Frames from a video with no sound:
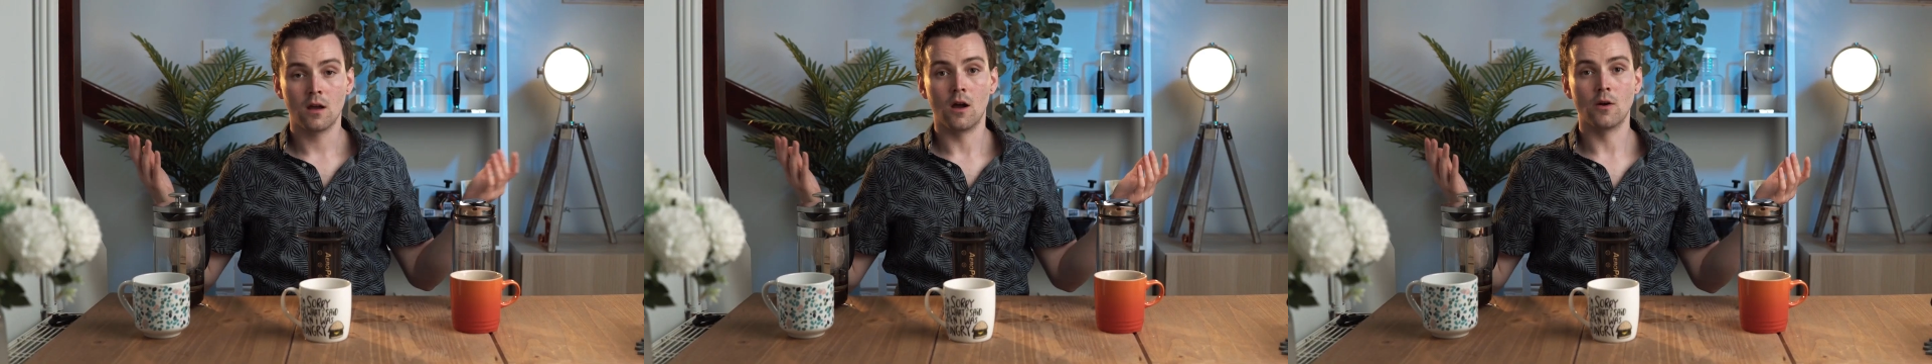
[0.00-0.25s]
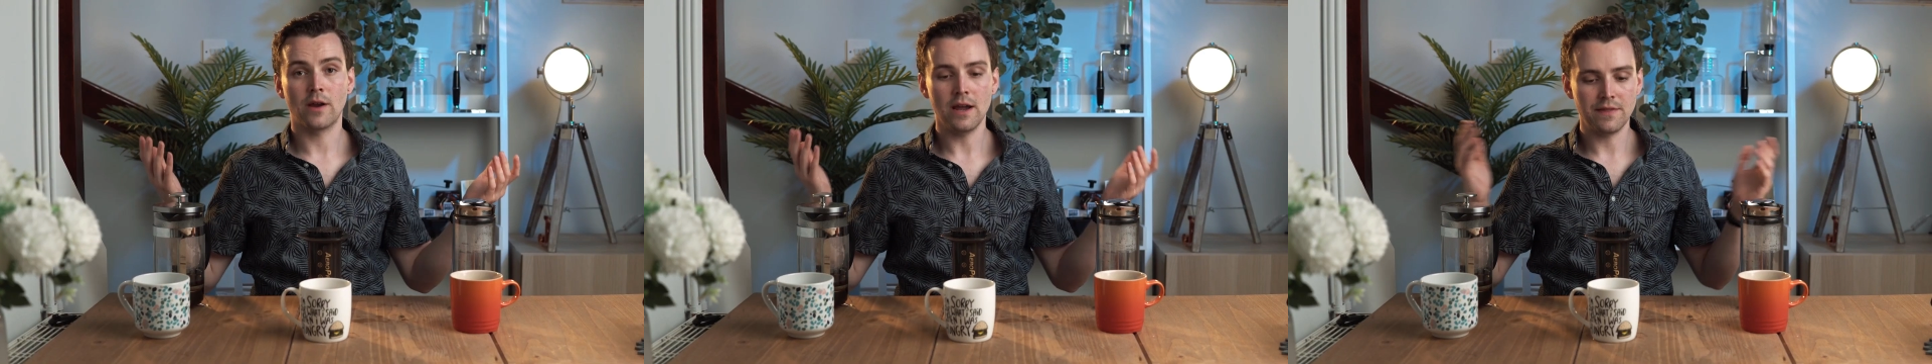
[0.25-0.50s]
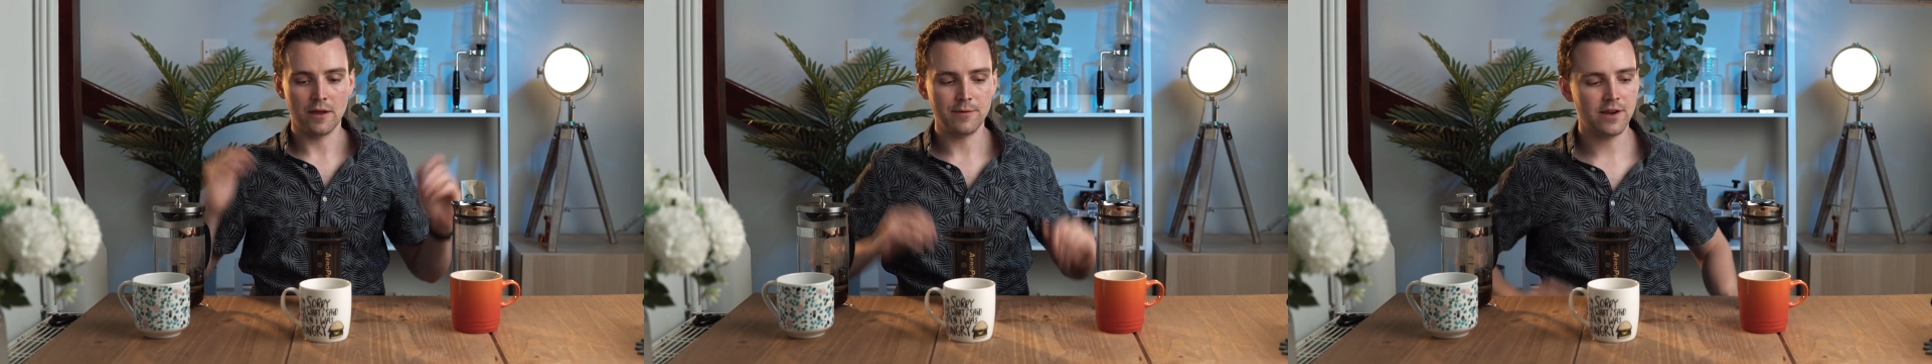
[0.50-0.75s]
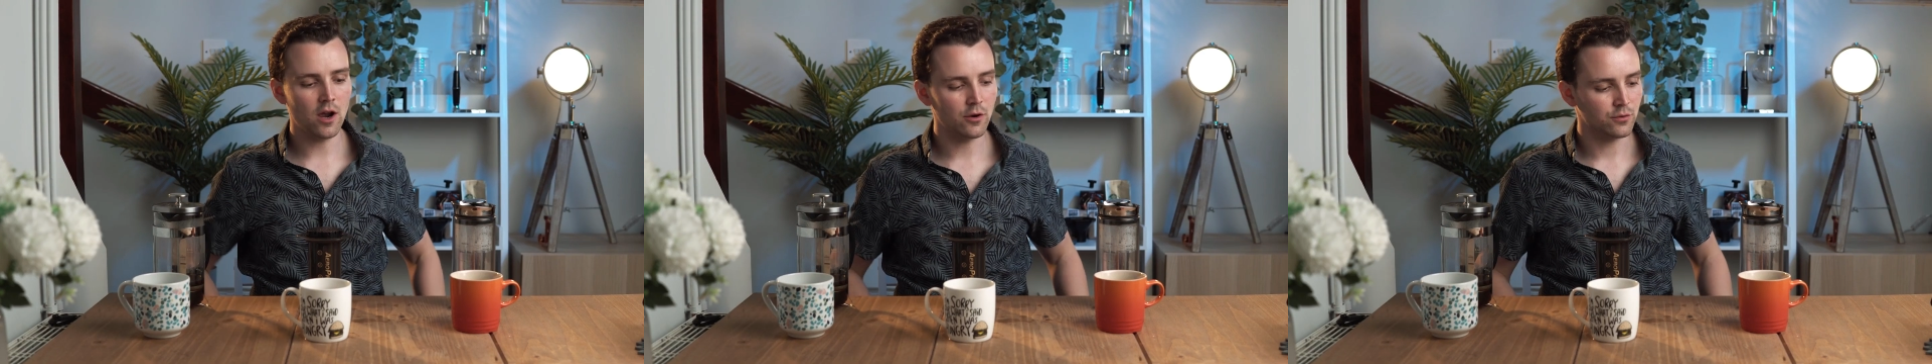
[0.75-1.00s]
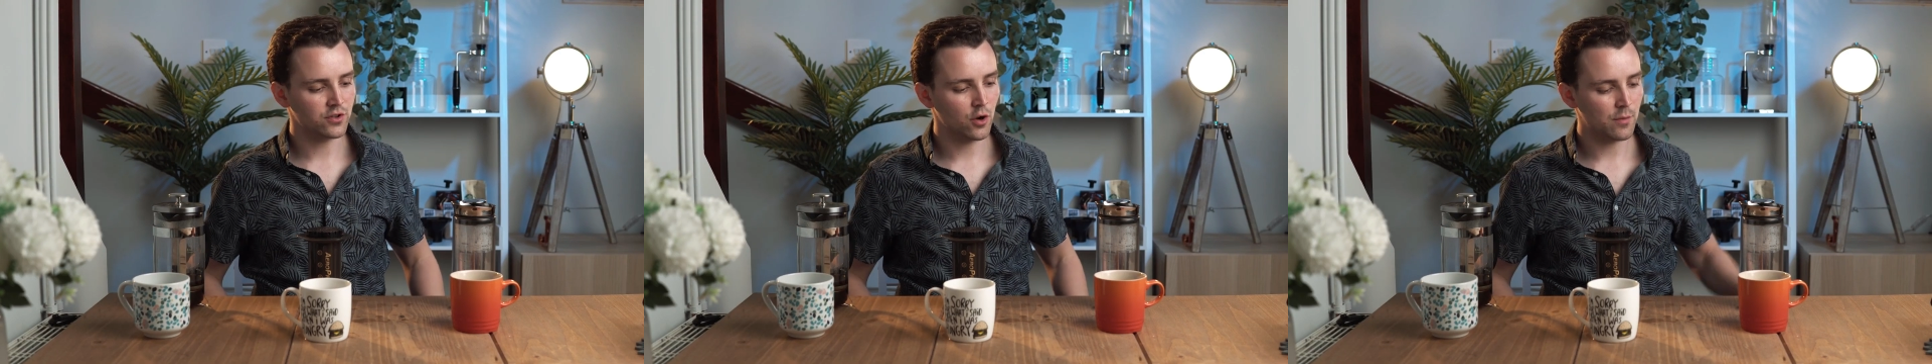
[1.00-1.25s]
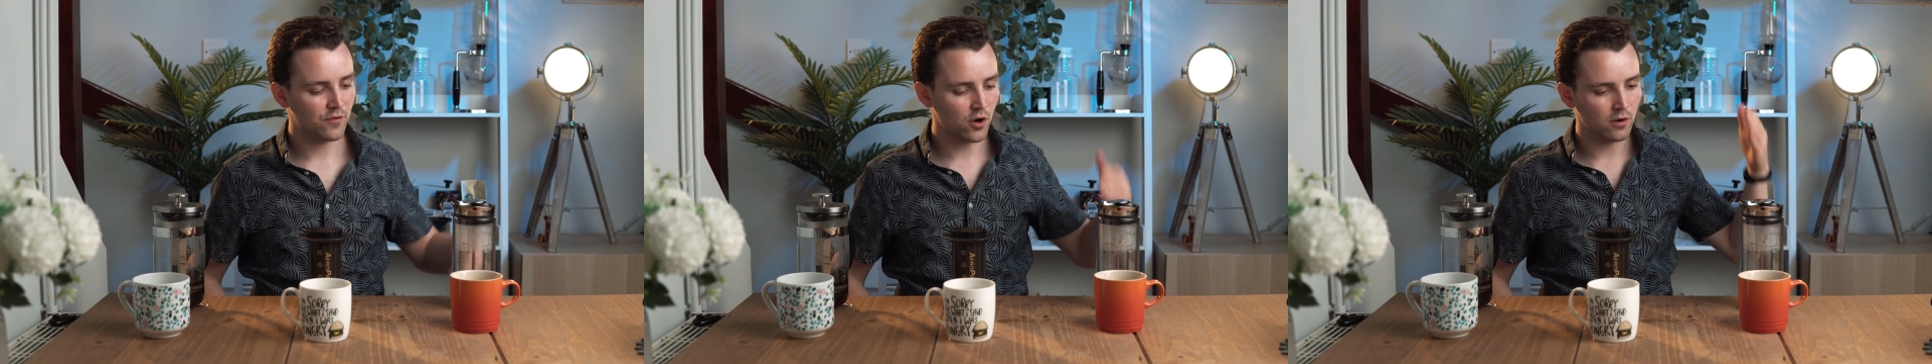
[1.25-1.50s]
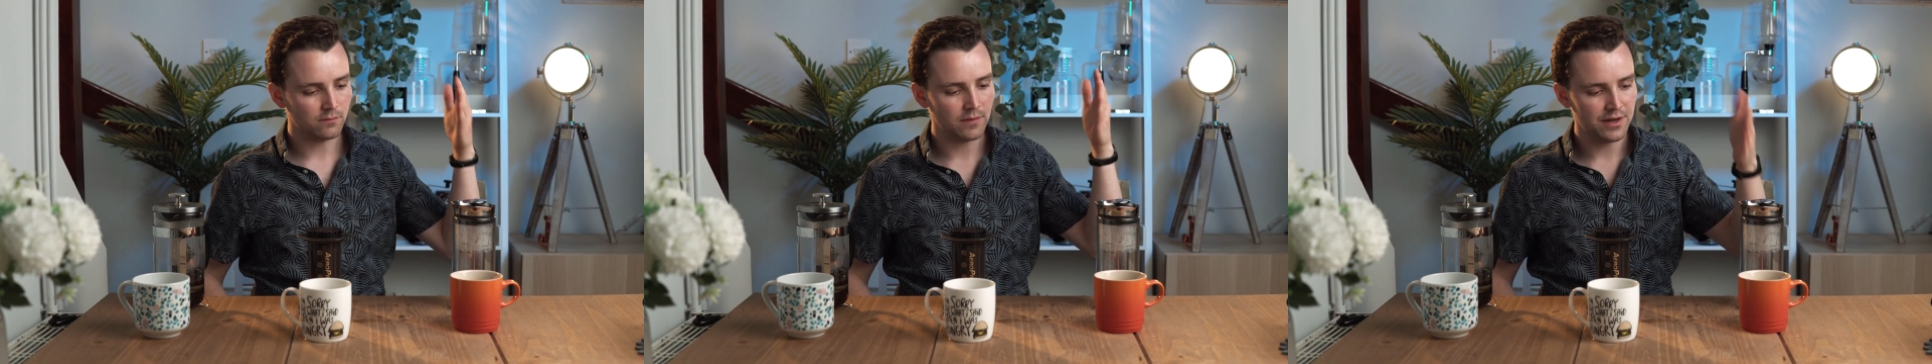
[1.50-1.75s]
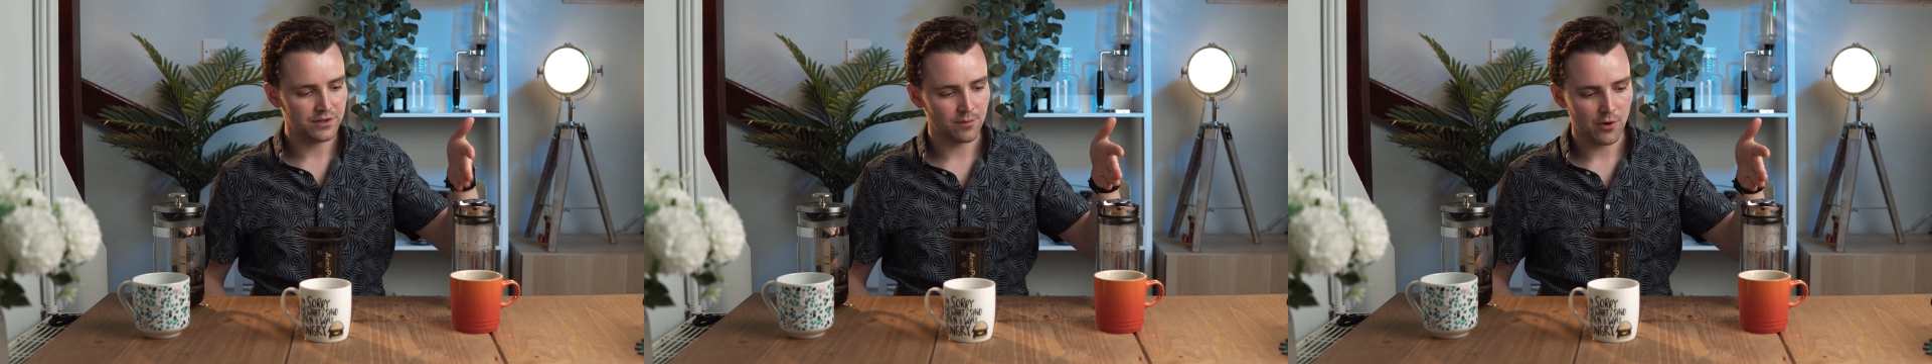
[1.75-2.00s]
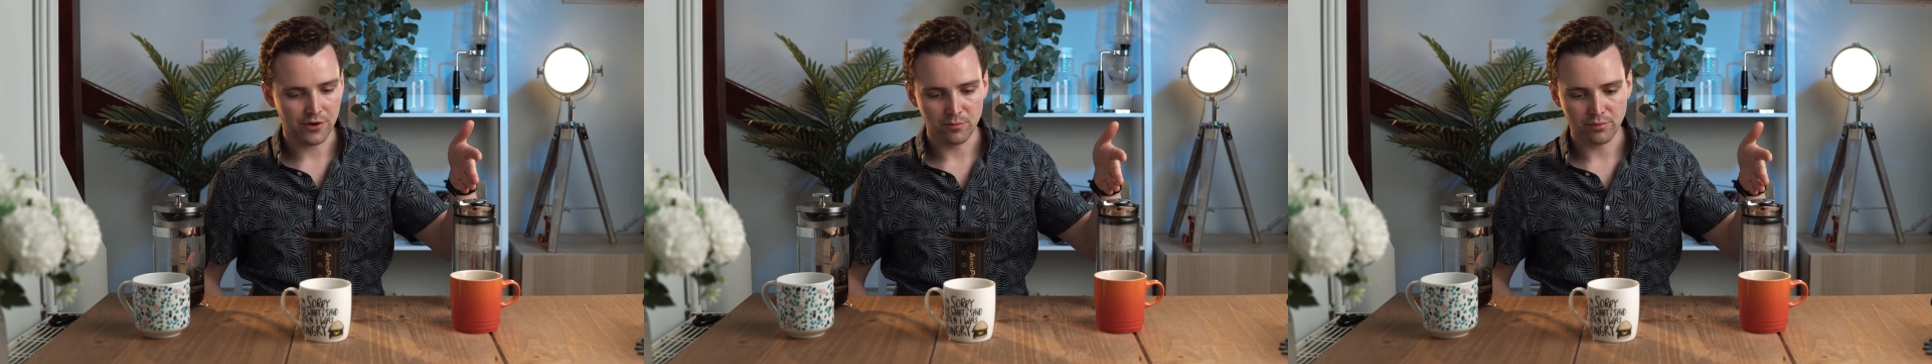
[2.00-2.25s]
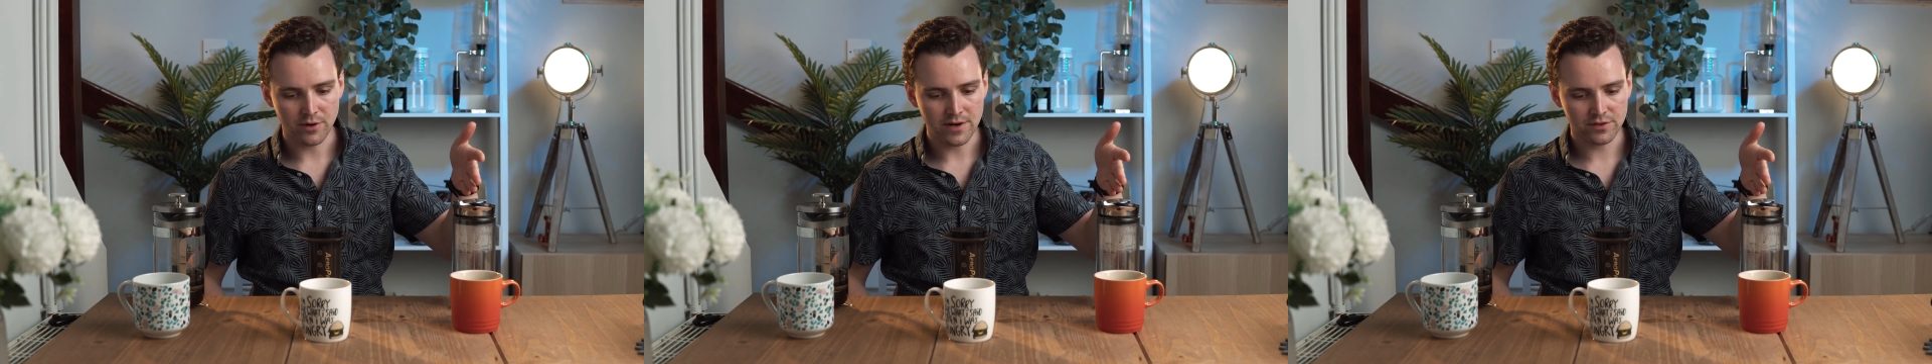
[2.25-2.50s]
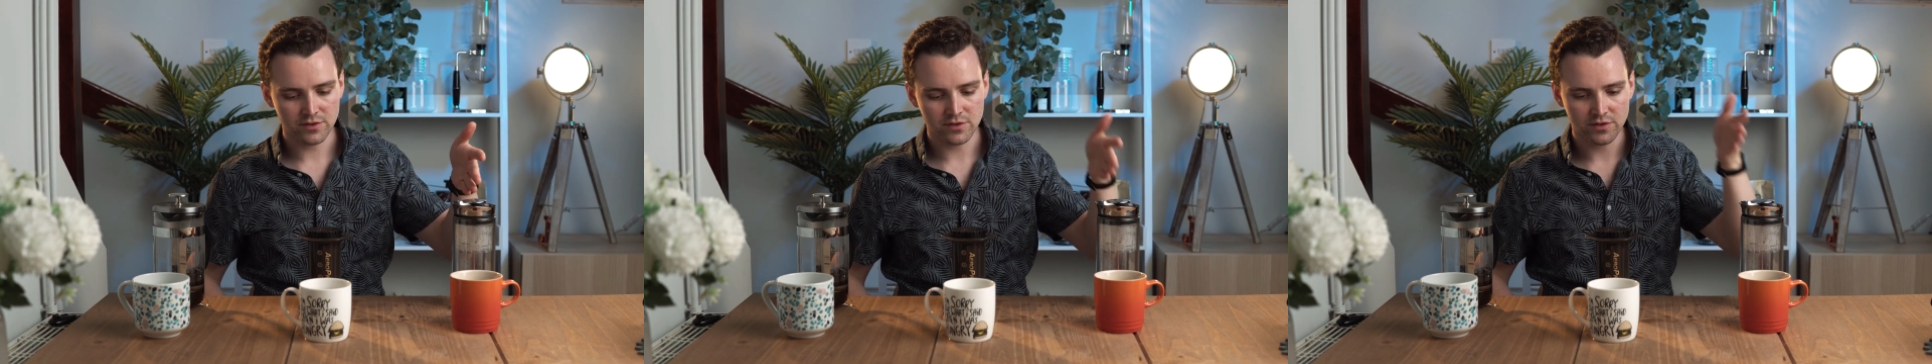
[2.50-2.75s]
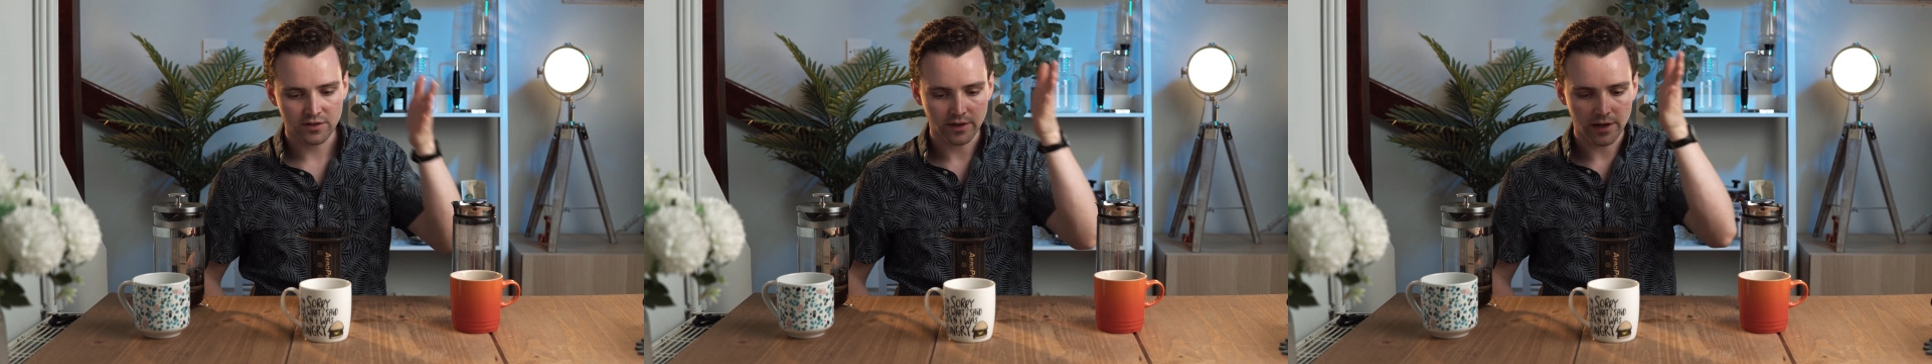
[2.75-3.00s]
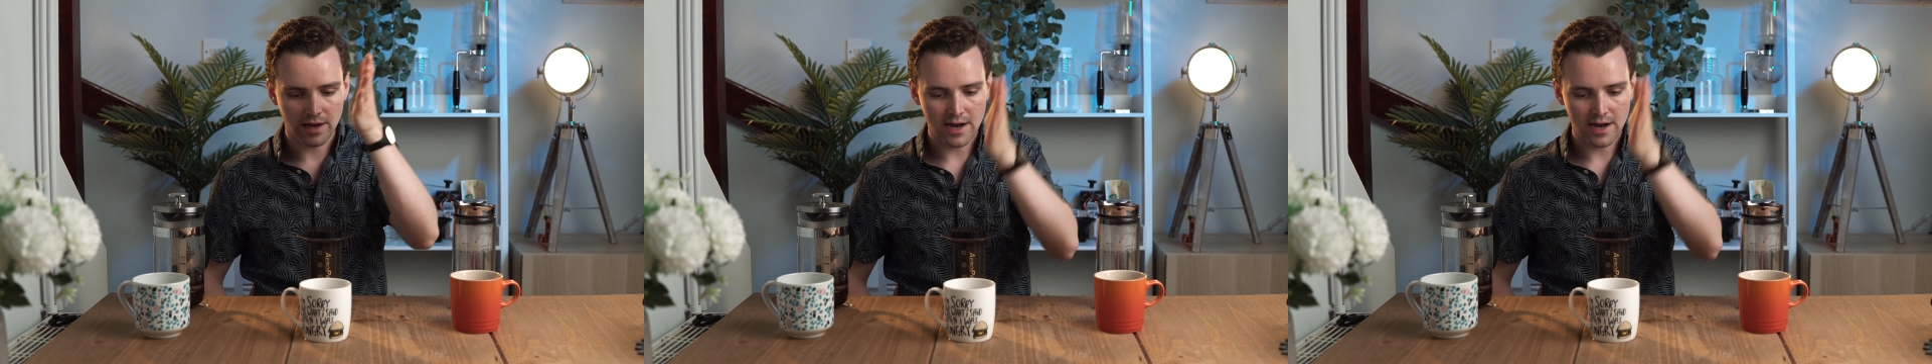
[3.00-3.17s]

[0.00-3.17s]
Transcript: Okay, there we go. So we've got It's American press,